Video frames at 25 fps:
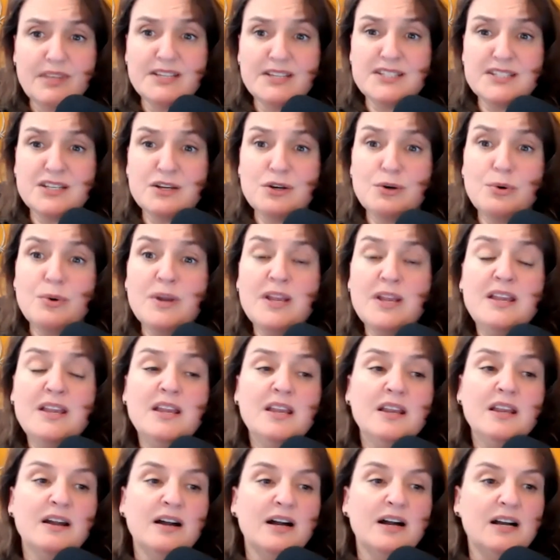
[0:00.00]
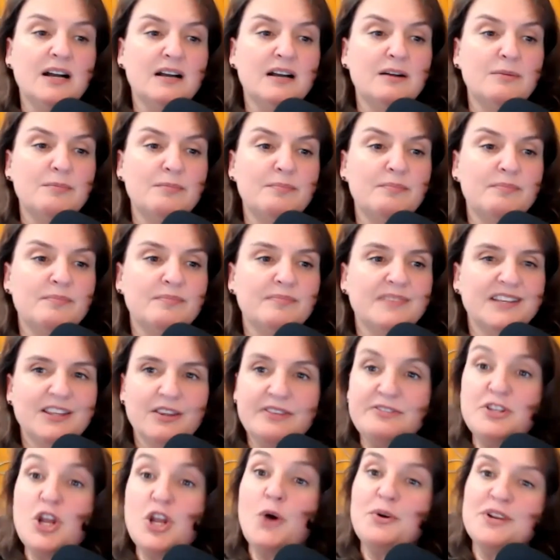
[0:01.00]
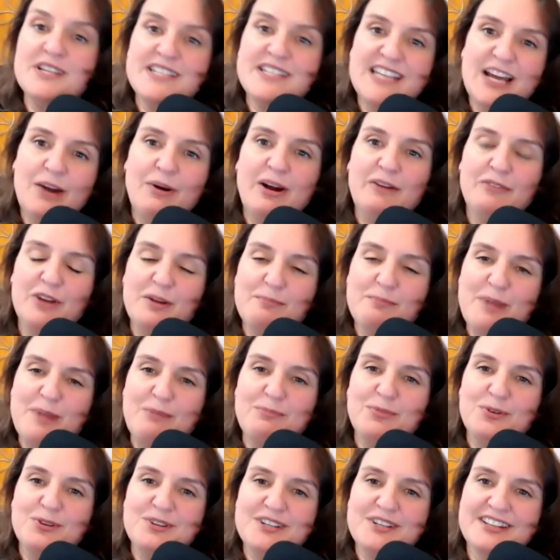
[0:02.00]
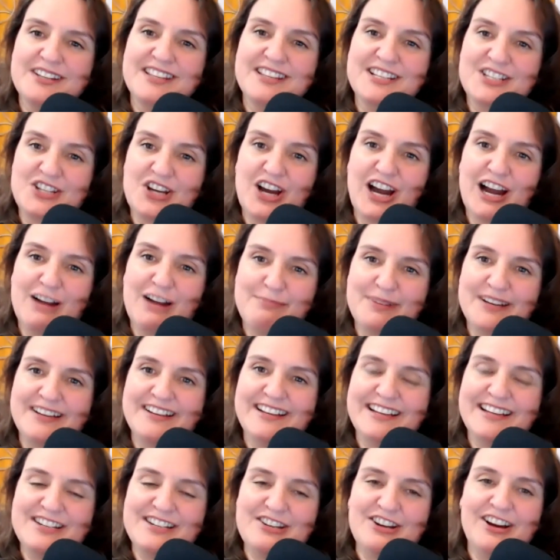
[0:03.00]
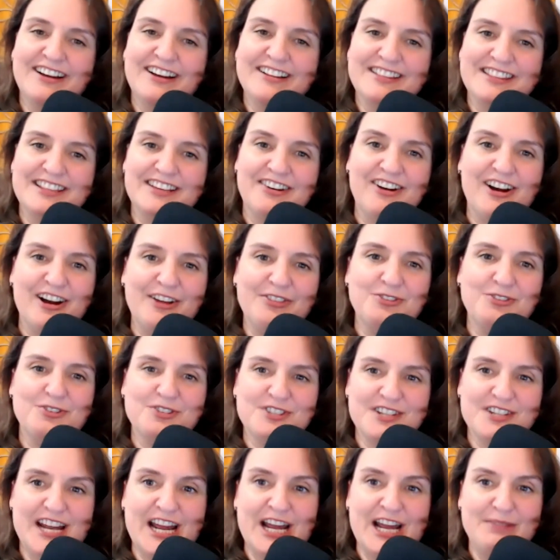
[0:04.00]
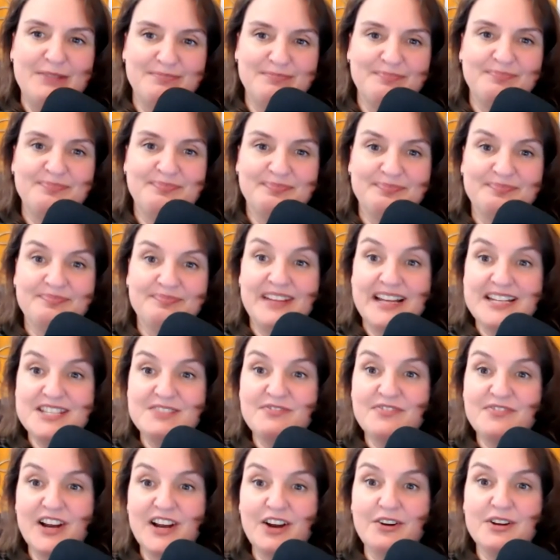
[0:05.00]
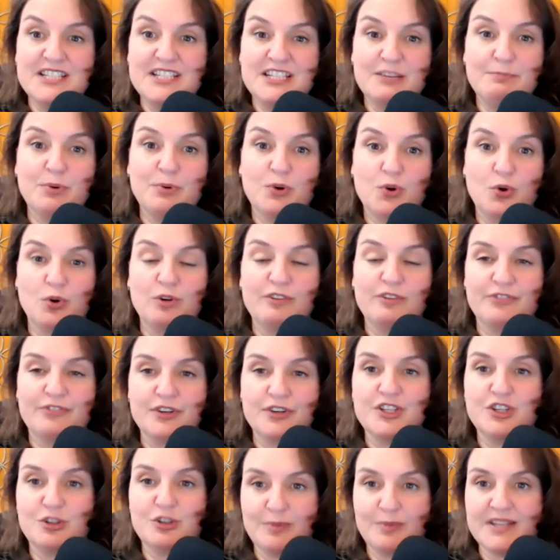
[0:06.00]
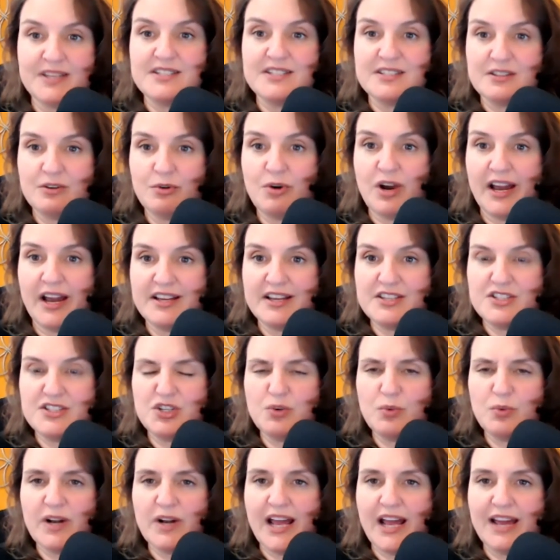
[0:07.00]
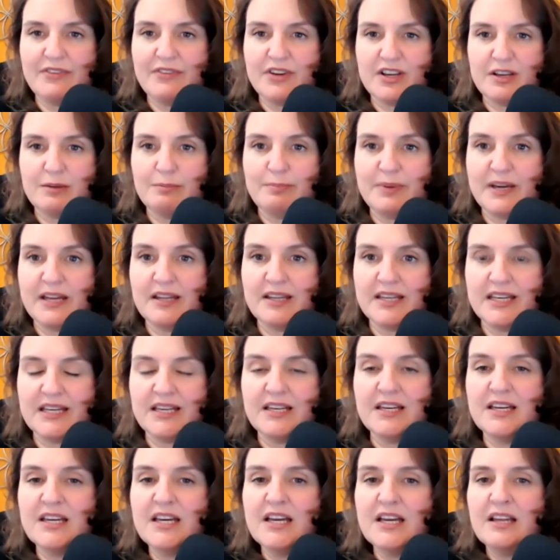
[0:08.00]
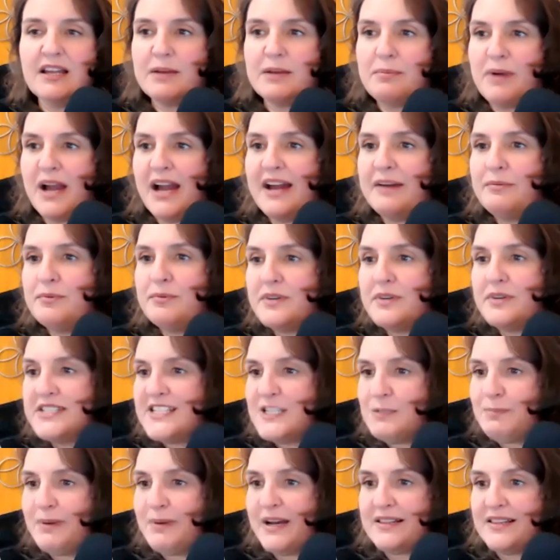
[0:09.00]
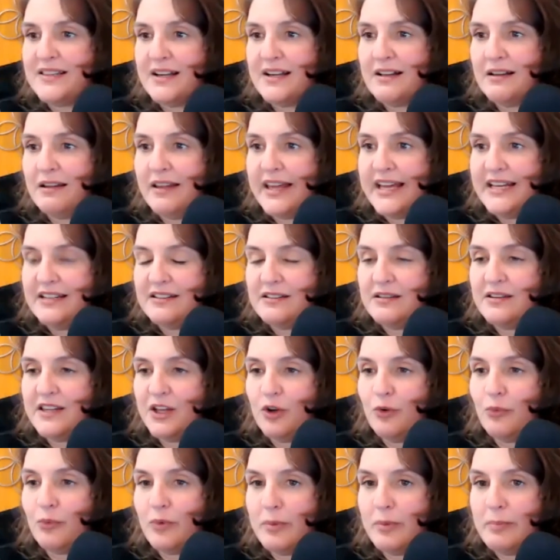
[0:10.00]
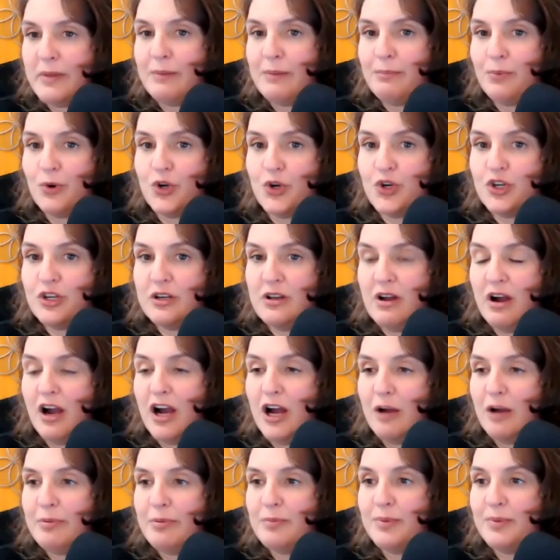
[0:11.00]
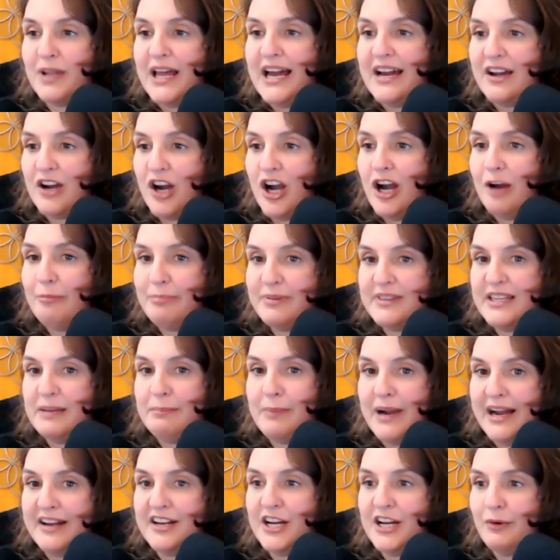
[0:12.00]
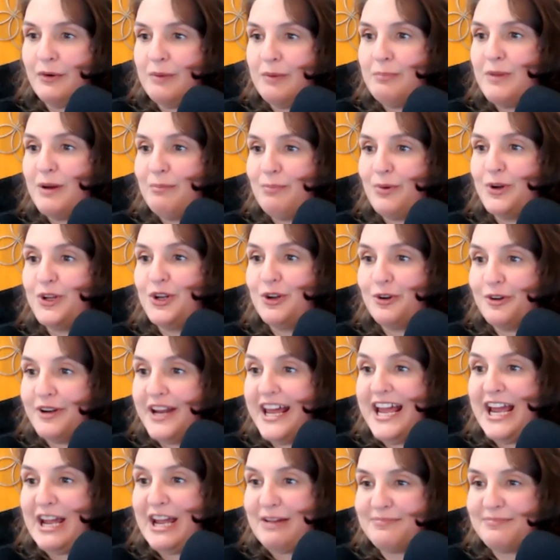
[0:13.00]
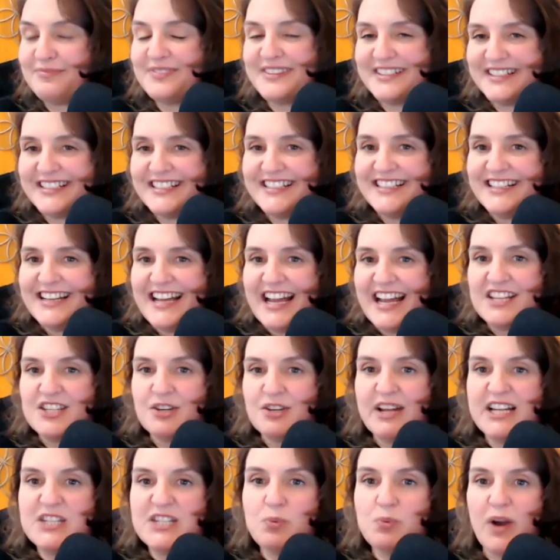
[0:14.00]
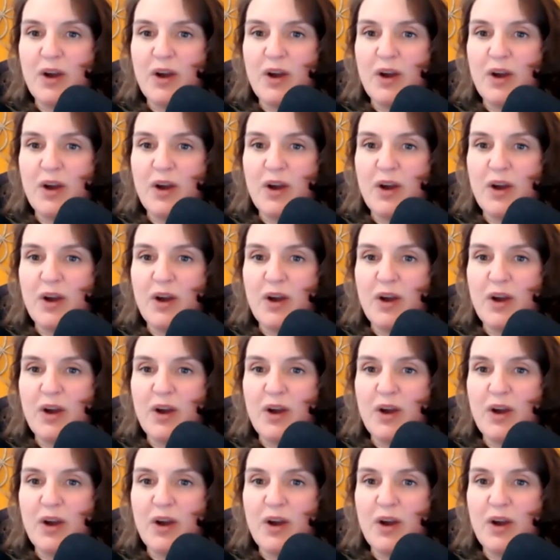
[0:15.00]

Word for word: So um, notice how I remembered the topic and not the author's name. That's very typical for humans. Okay. So you want to have a compelling, like I suspect that Clayton, they'll remember good cop, black cop, but they might not remember your name. And so that's